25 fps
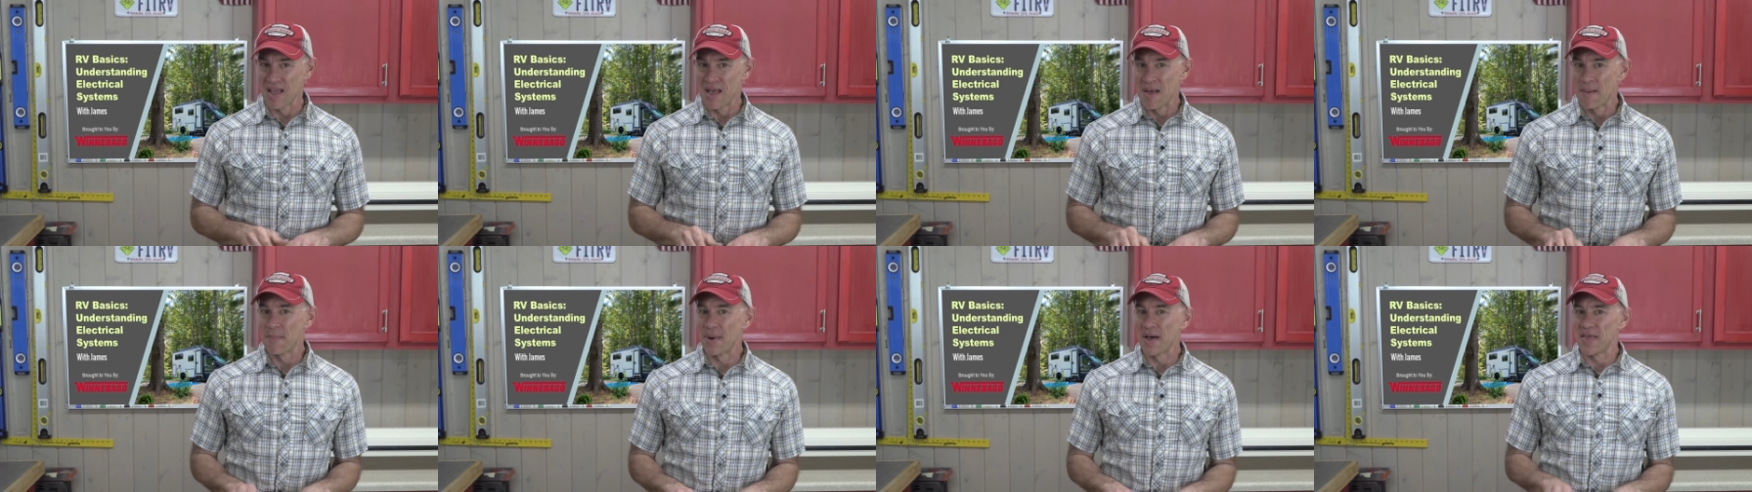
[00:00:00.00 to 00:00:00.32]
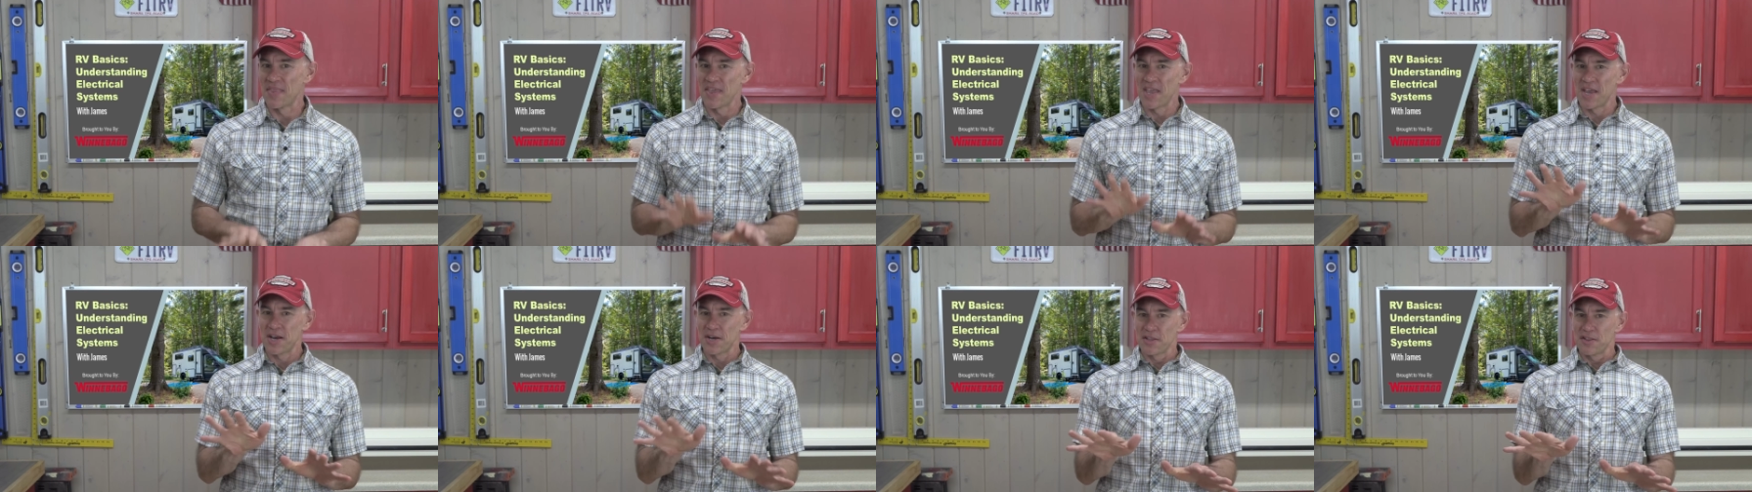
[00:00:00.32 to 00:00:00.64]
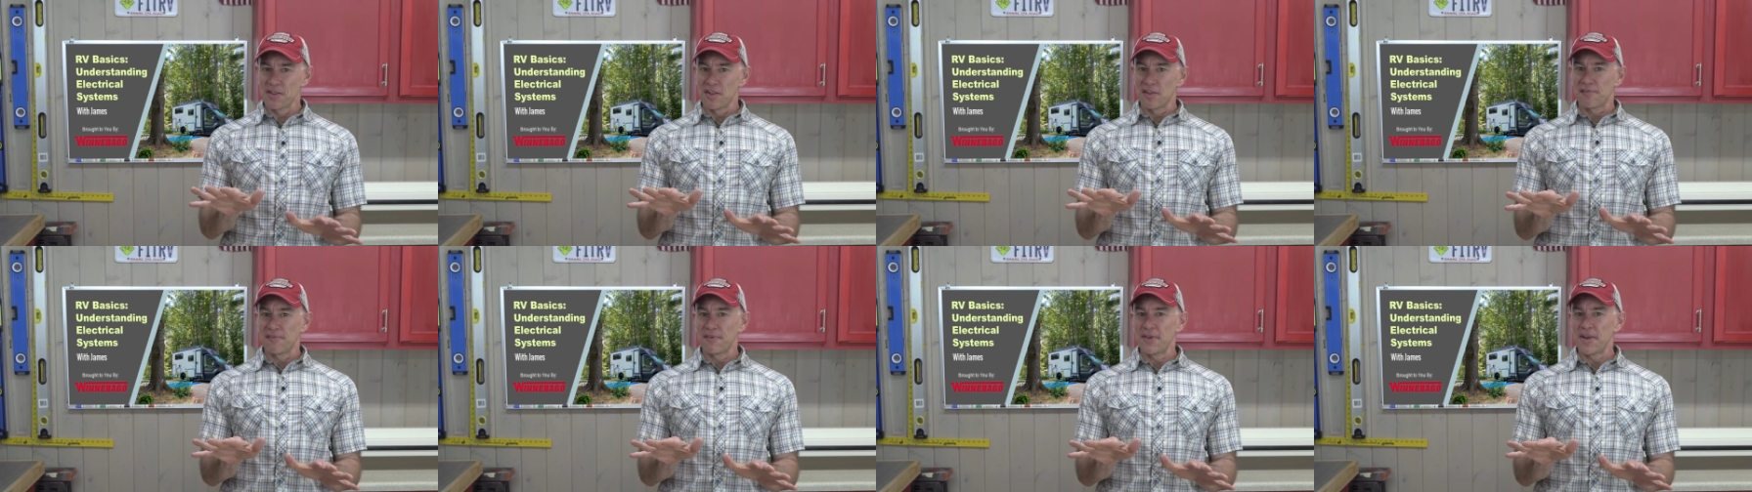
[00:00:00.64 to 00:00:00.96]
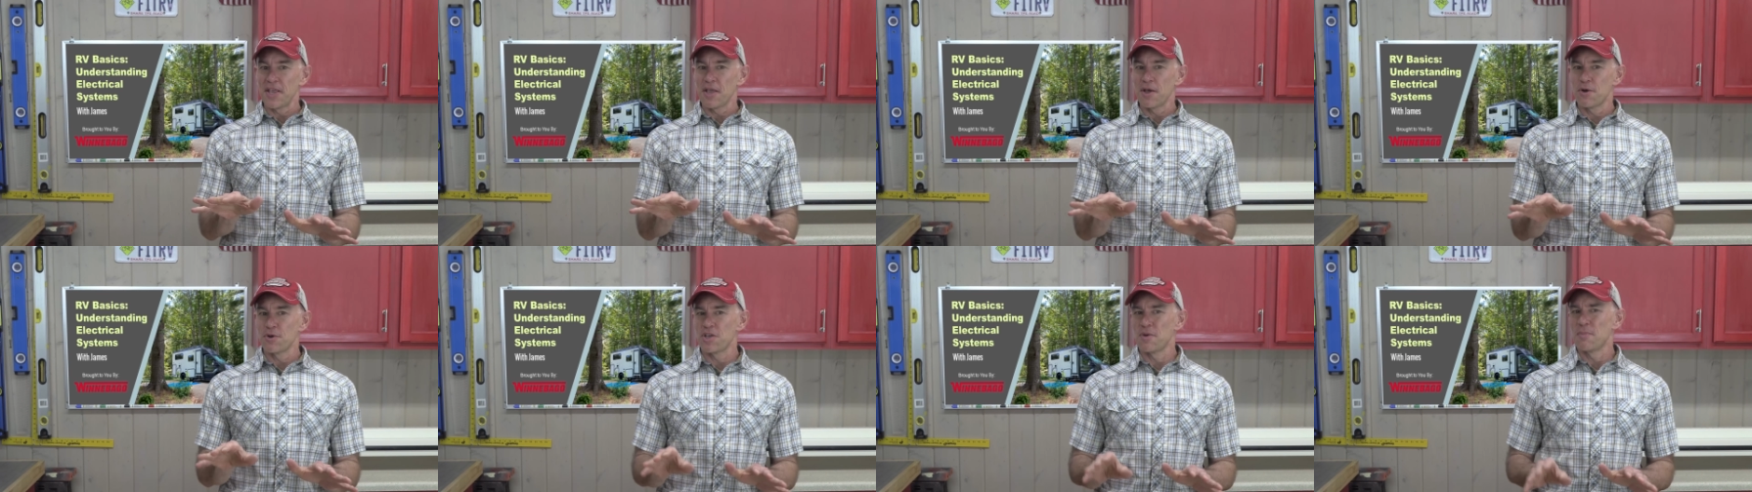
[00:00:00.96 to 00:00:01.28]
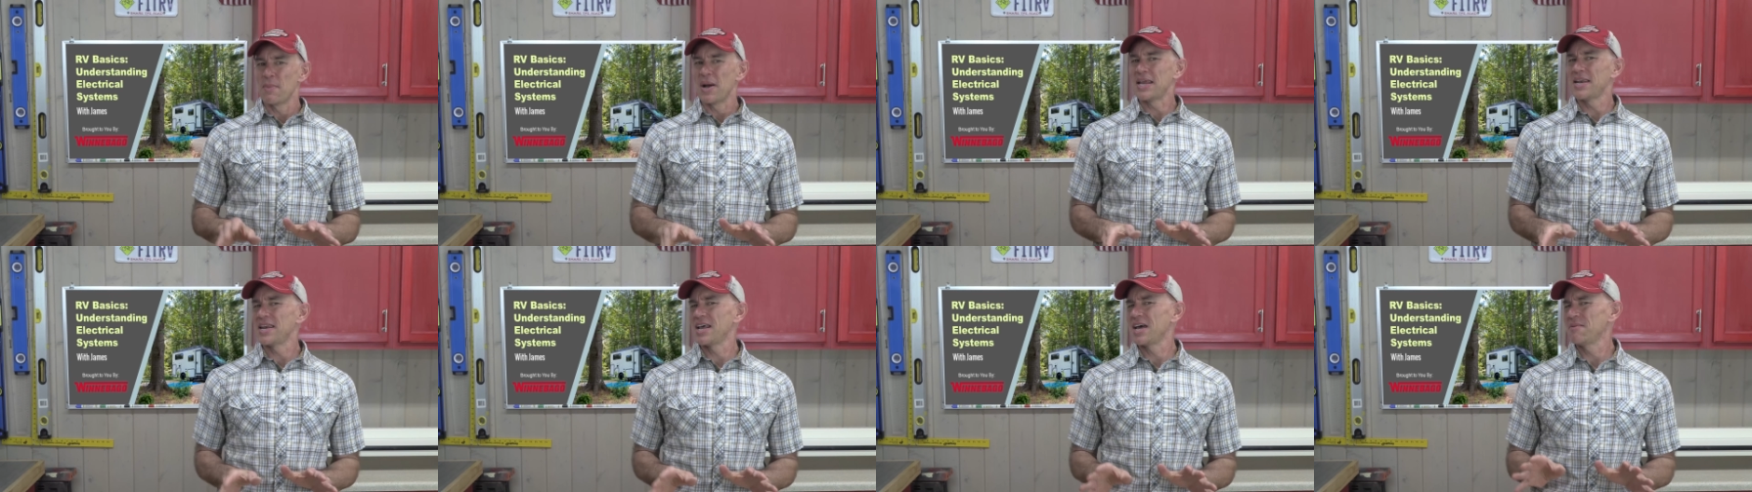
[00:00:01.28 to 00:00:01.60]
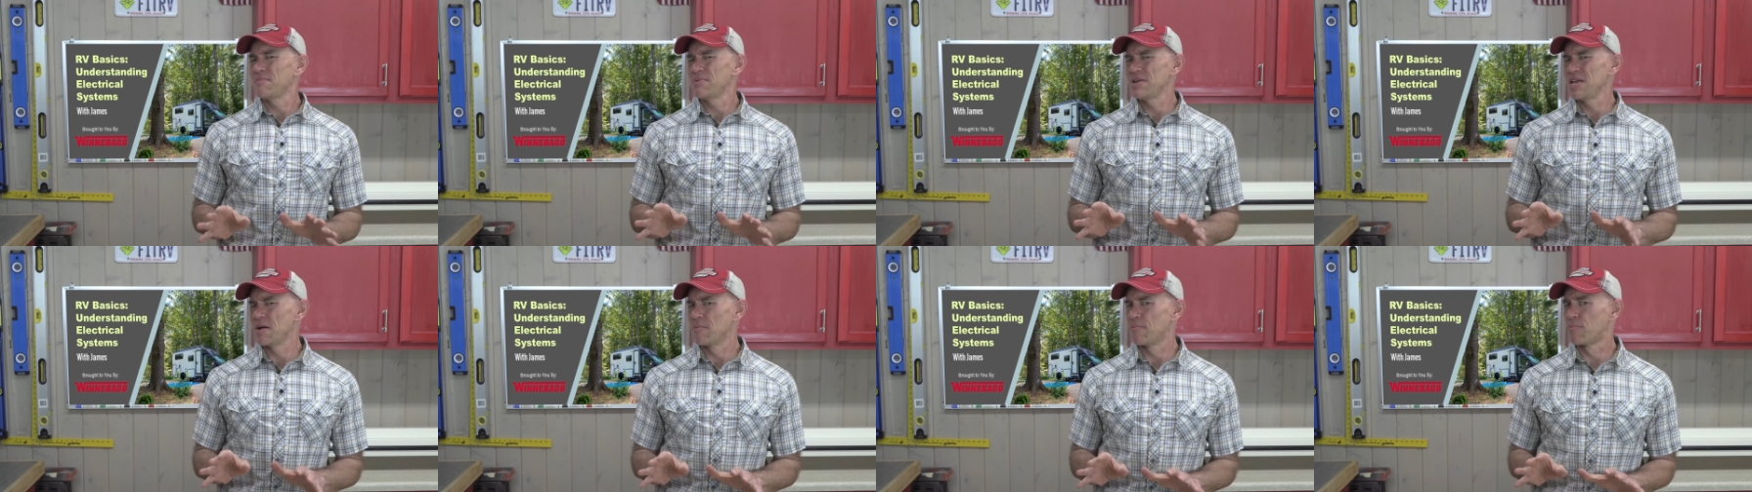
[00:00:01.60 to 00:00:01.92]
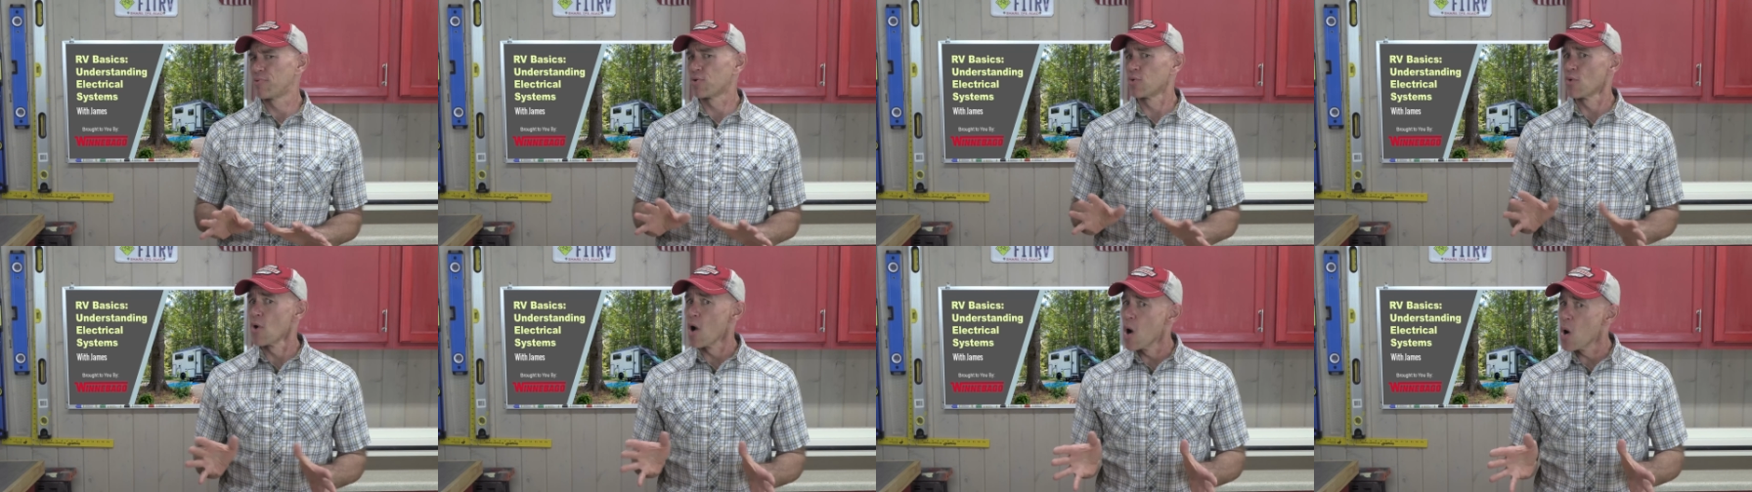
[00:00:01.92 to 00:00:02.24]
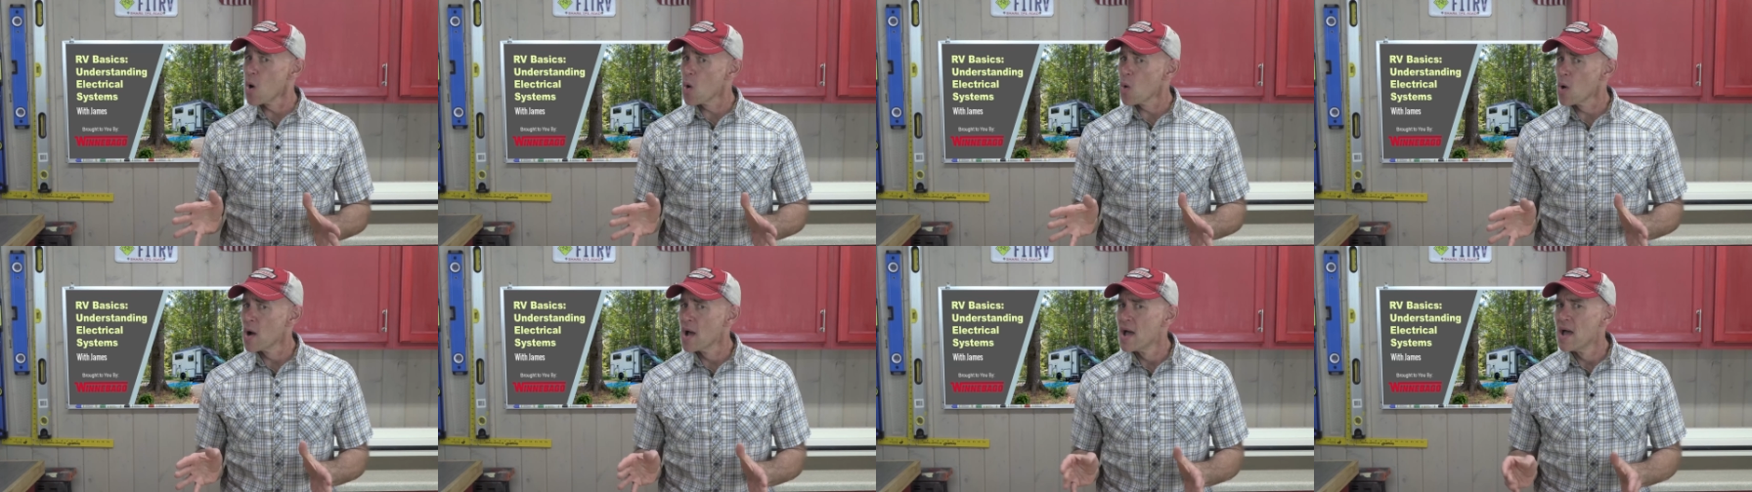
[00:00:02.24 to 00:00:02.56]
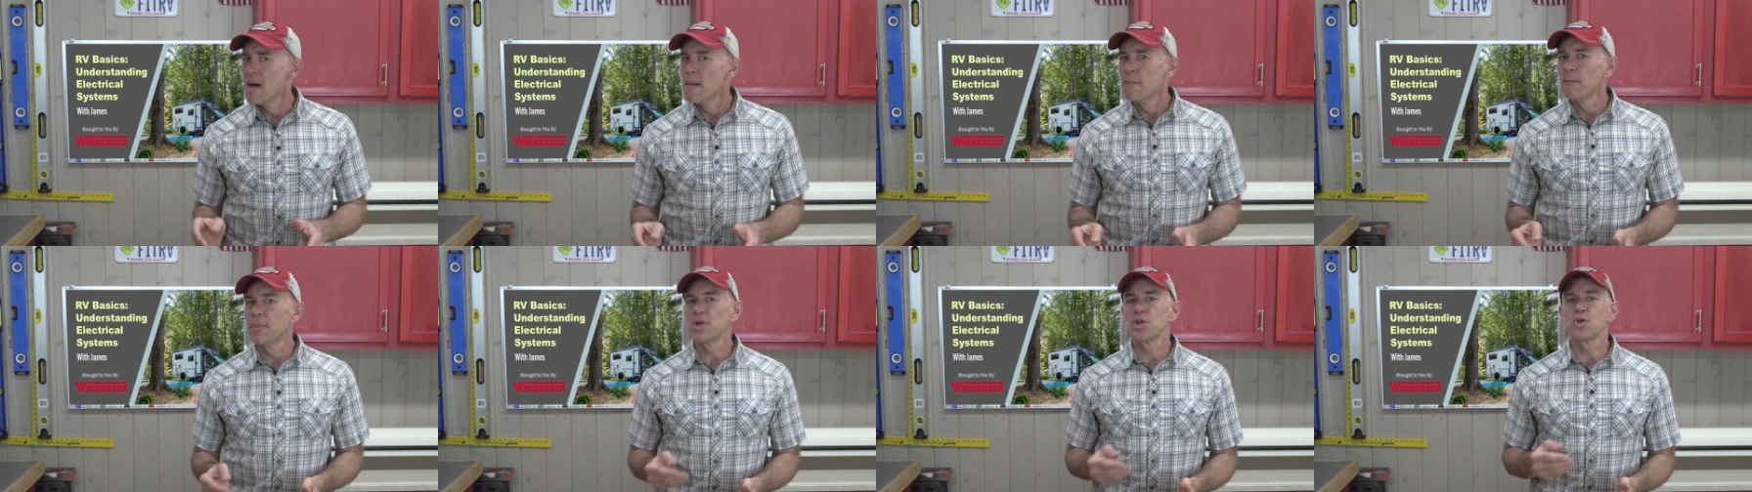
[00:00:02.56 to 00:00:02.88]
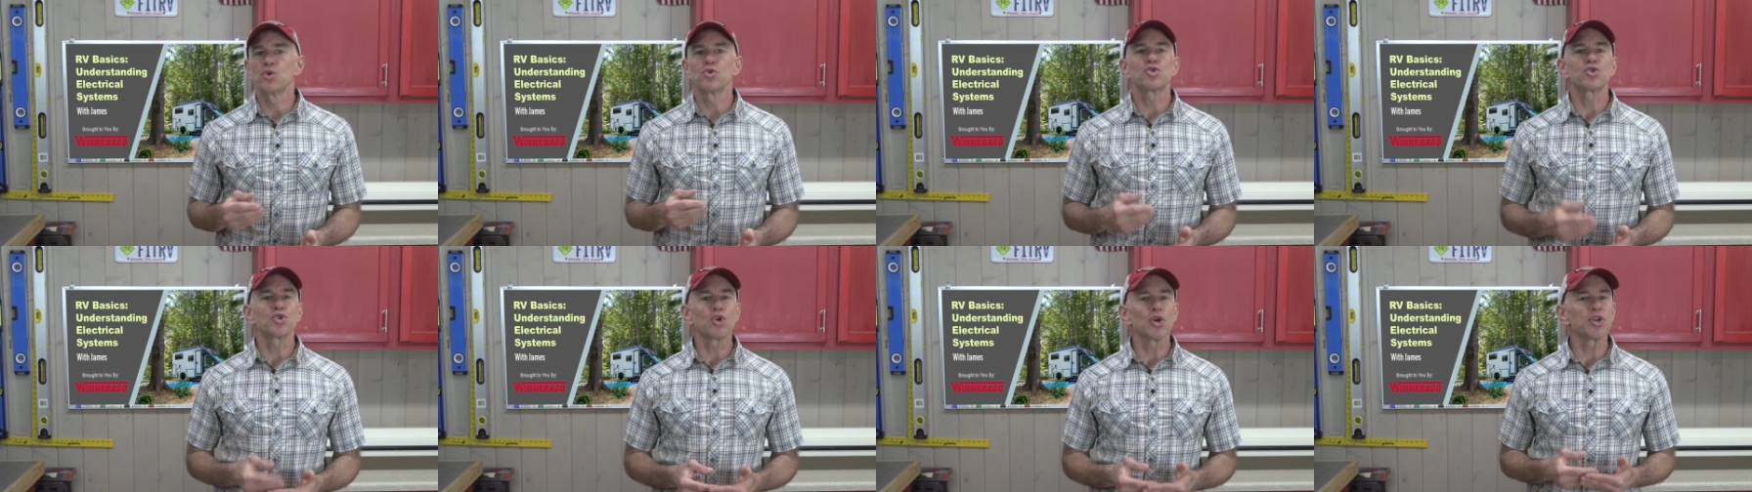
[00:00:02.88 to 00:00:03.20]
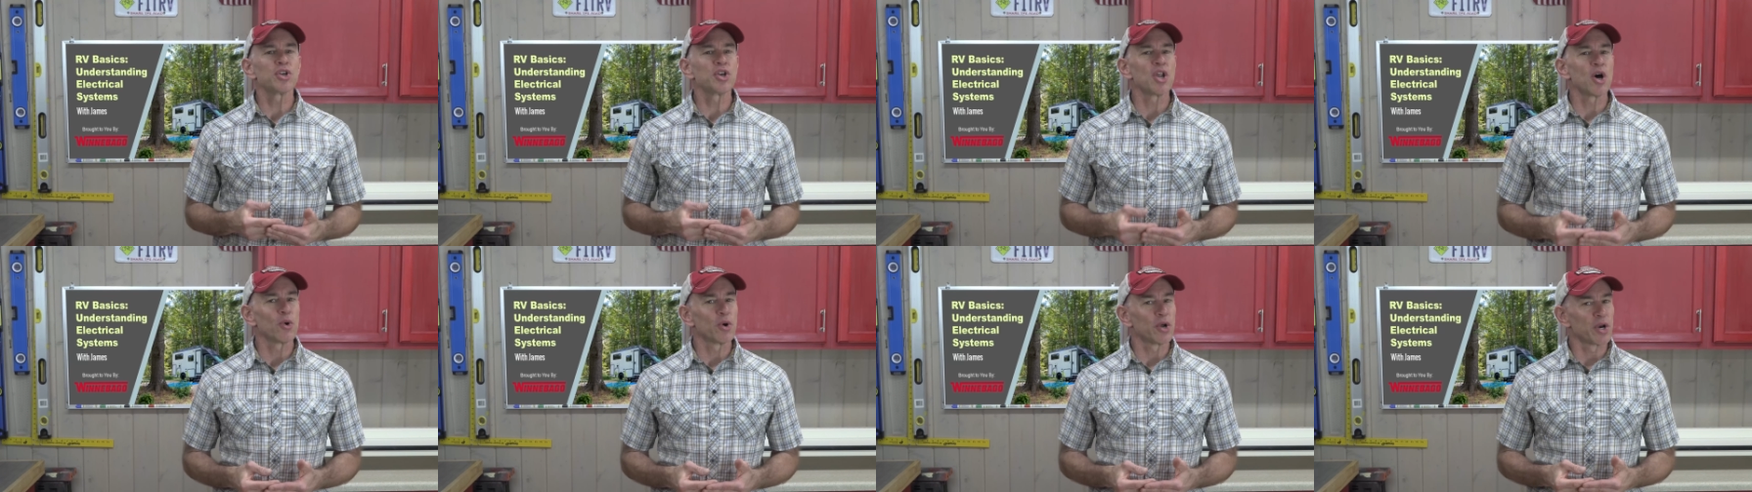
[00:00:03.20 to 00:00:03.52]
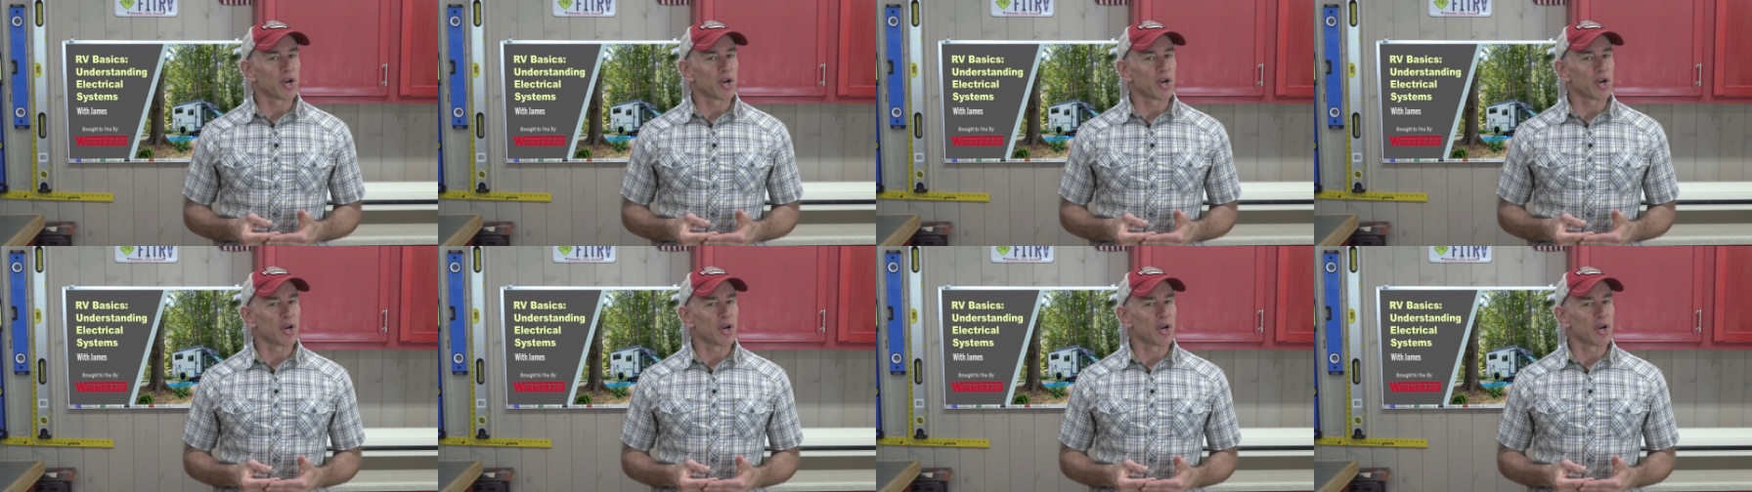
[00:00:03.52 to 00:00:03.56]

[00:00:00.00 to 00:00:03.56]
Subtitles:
By the end of this video, you might not be a pro, but you should know